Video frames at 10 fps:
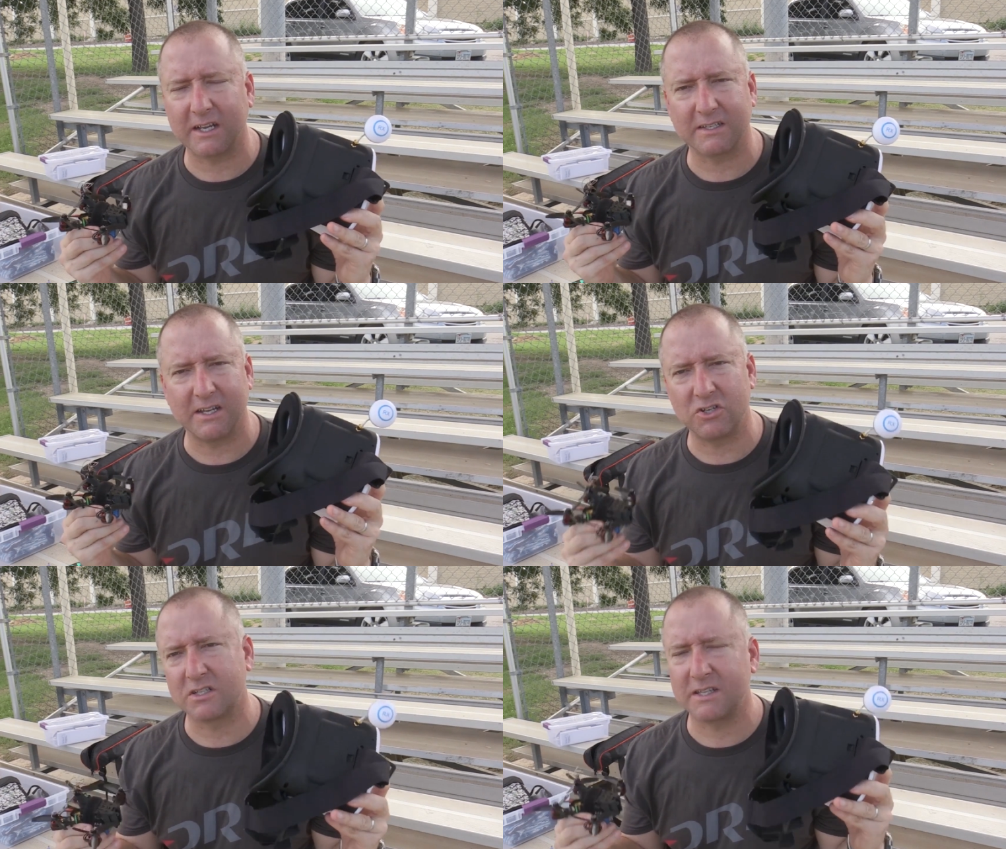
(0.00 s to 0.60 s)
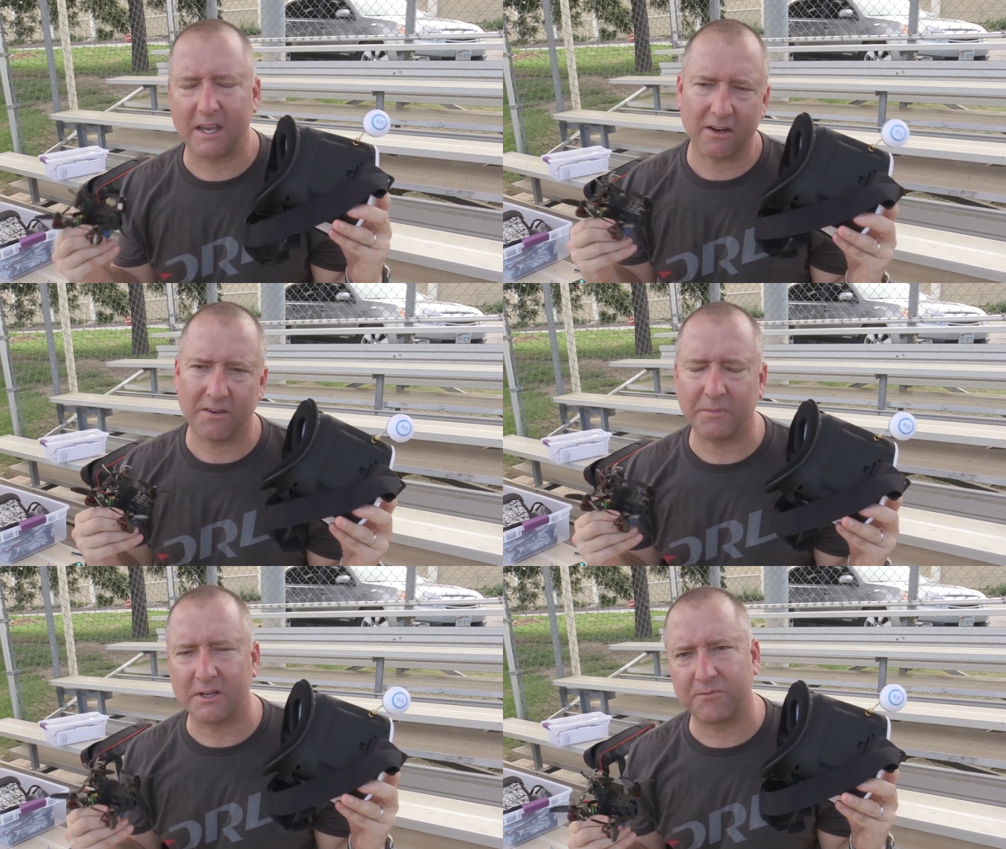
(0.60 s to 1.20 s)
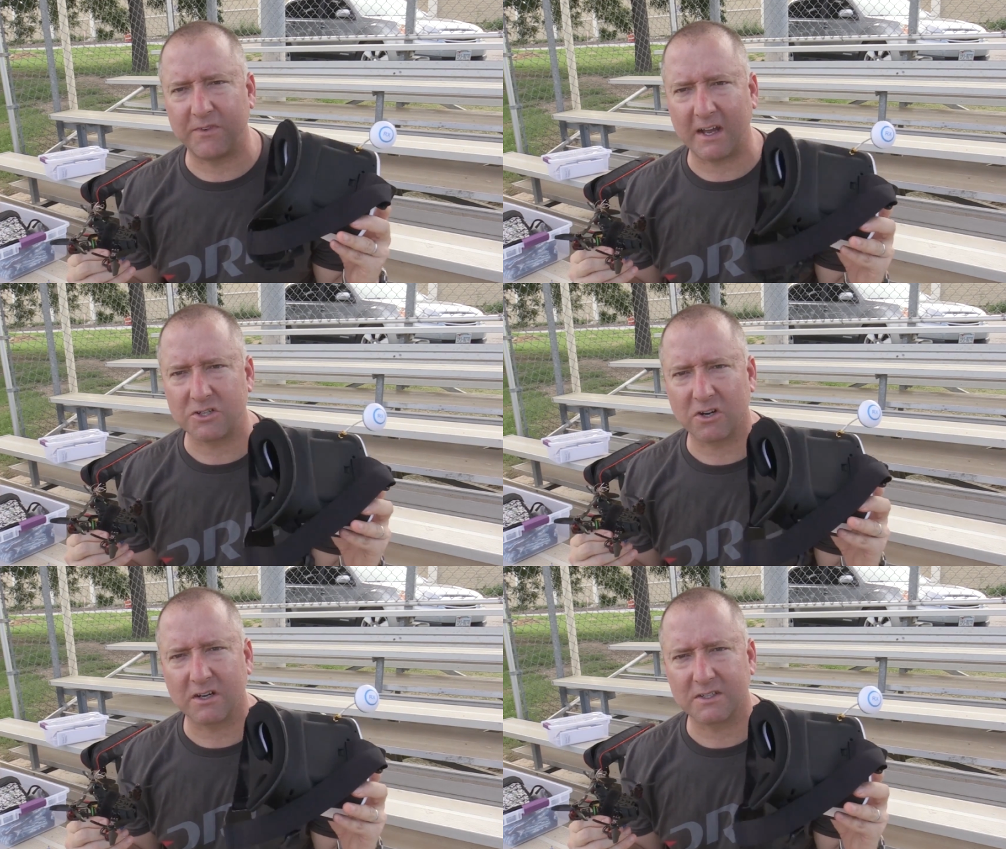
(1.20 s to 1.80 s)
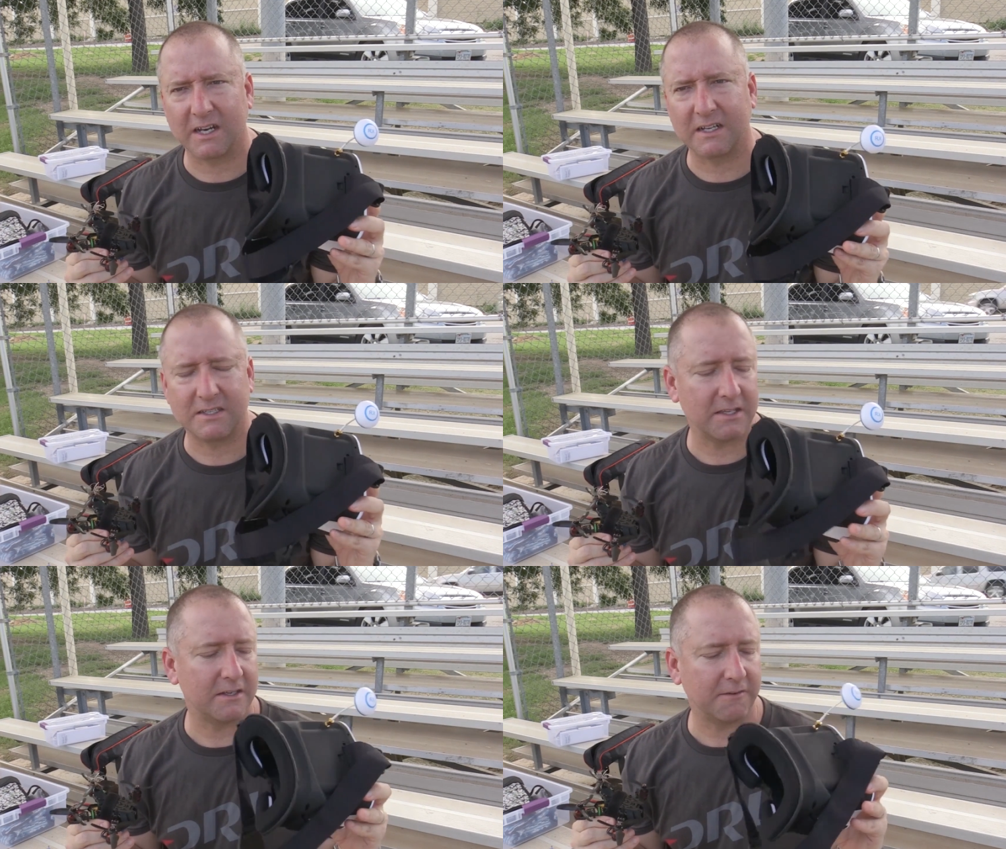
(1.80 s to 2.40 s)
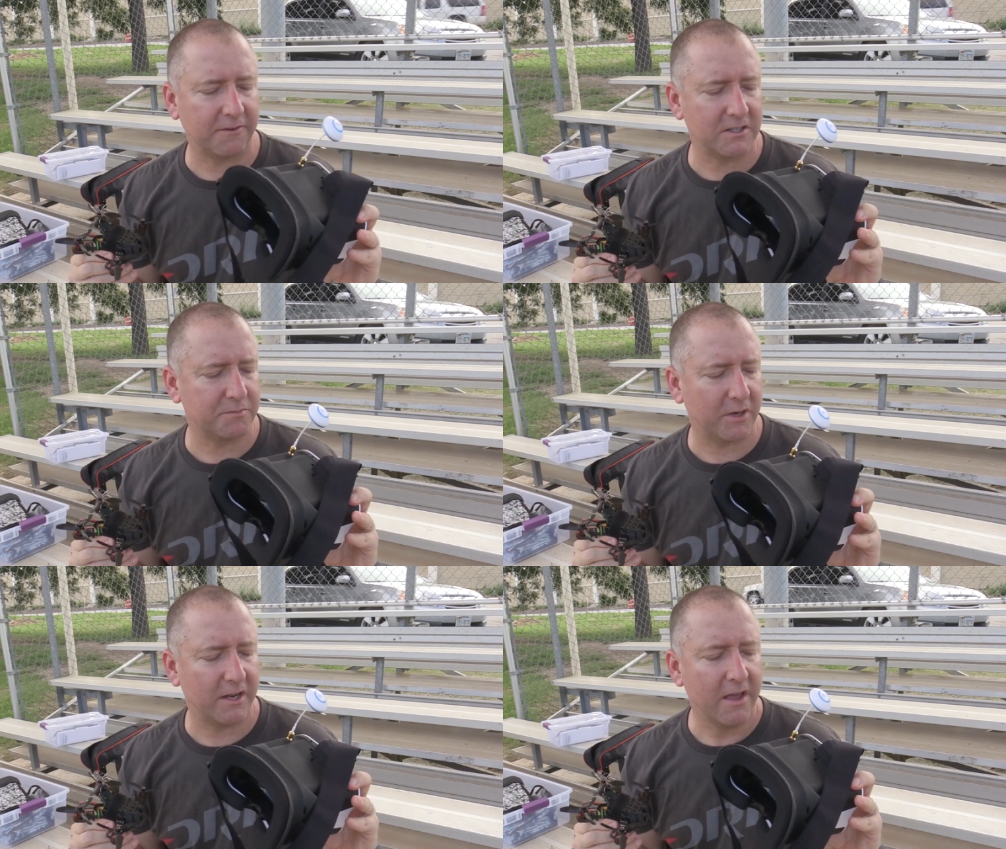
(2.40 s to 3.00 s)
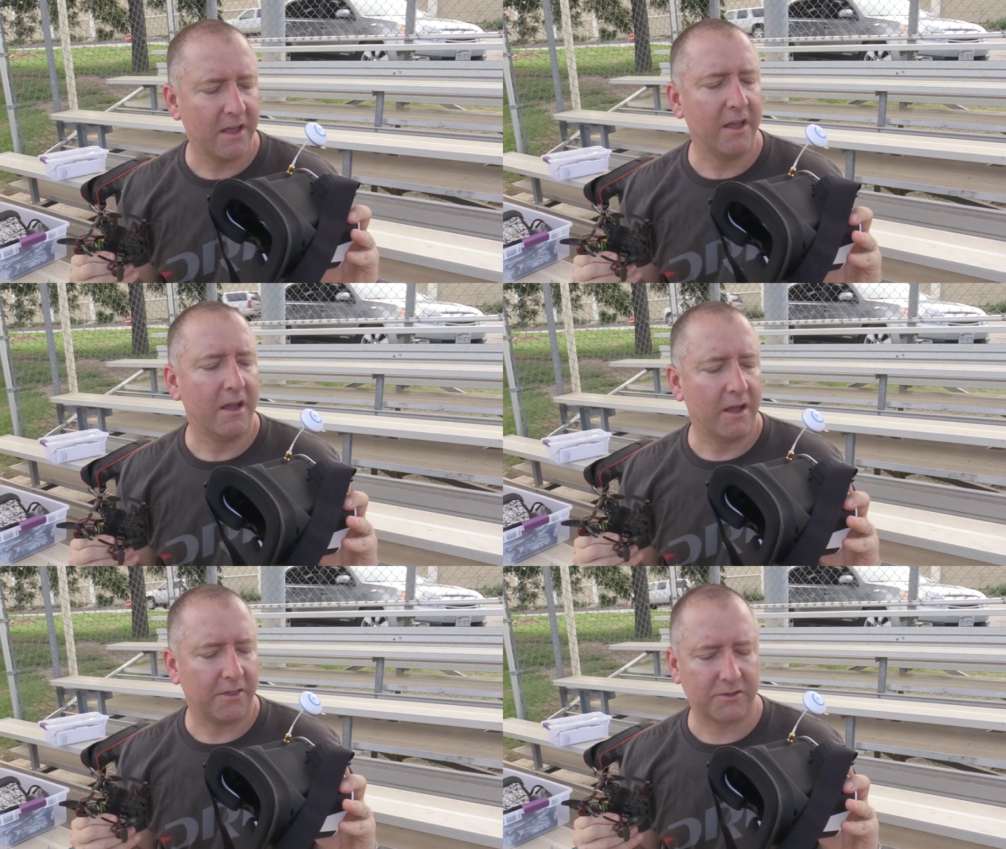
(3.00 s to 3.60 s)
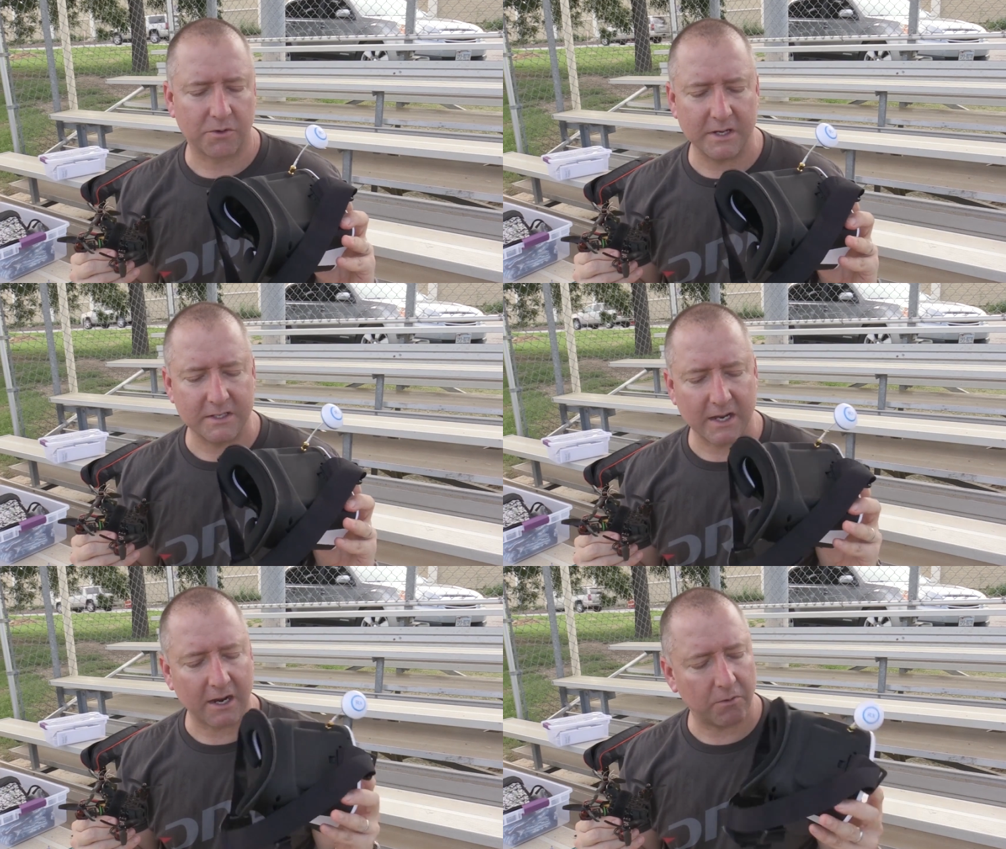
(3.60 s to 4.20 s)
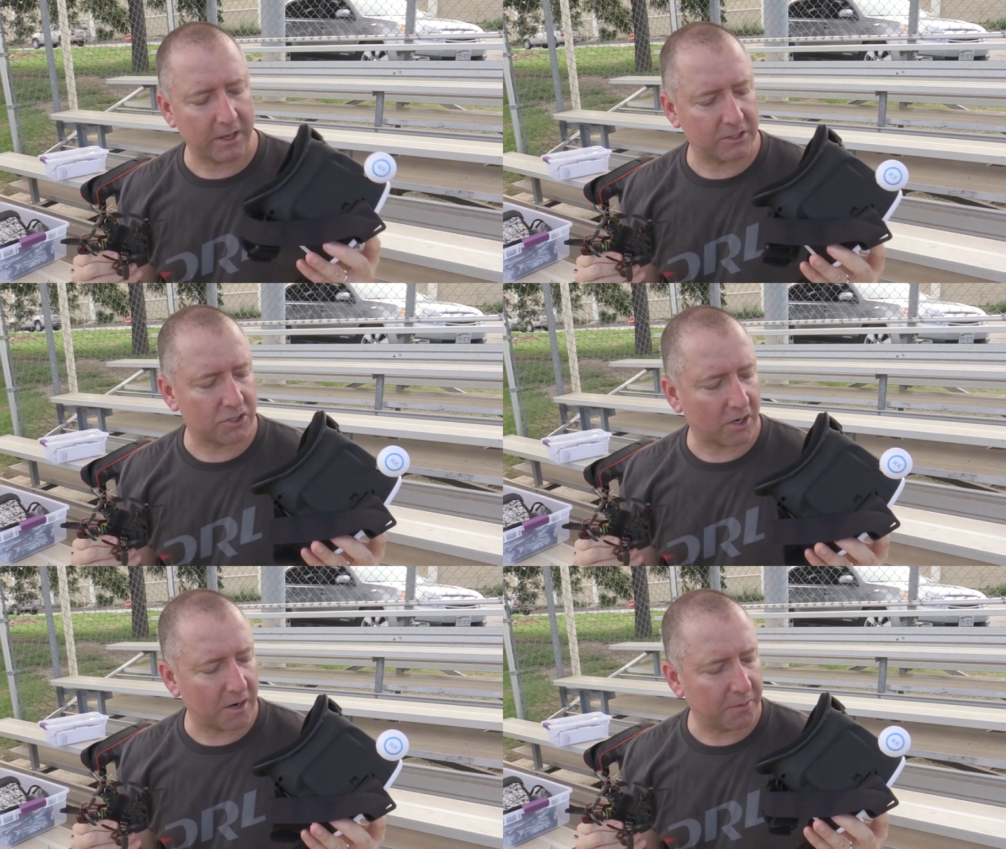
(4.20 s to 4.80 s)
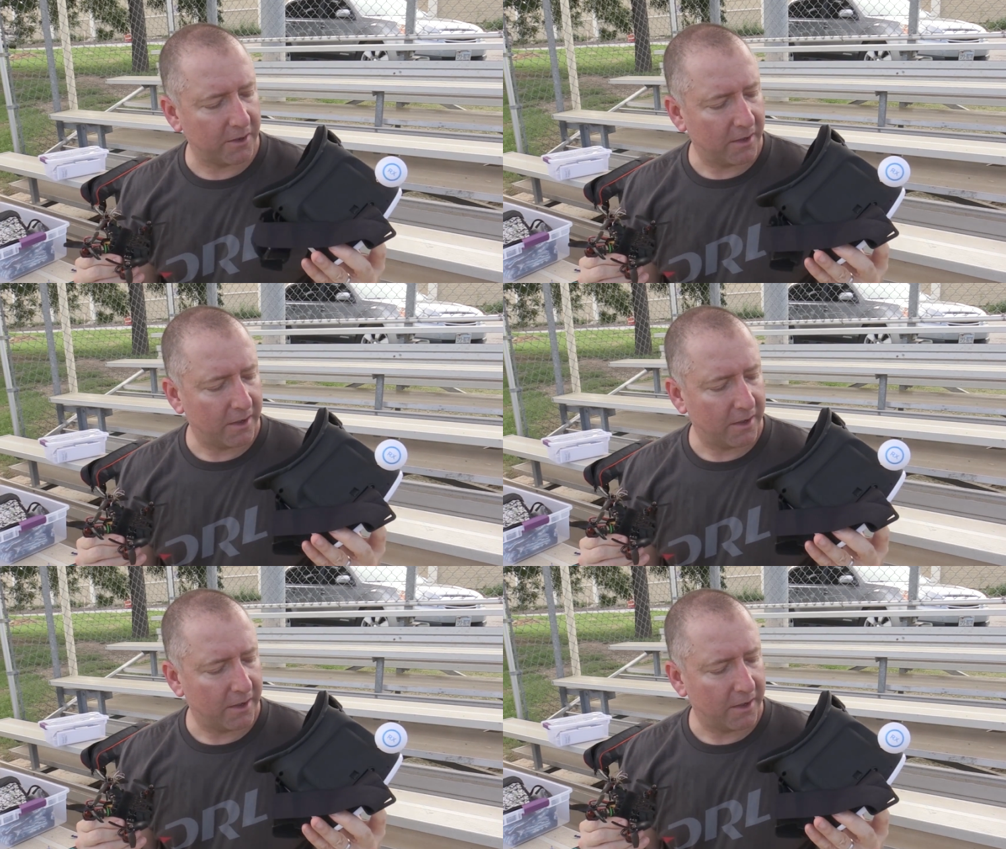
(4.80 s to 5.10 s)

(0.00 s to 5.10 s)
I guess I had just taken off my Fat Sharks and I could see the difference, but the screen's not quite as sharp,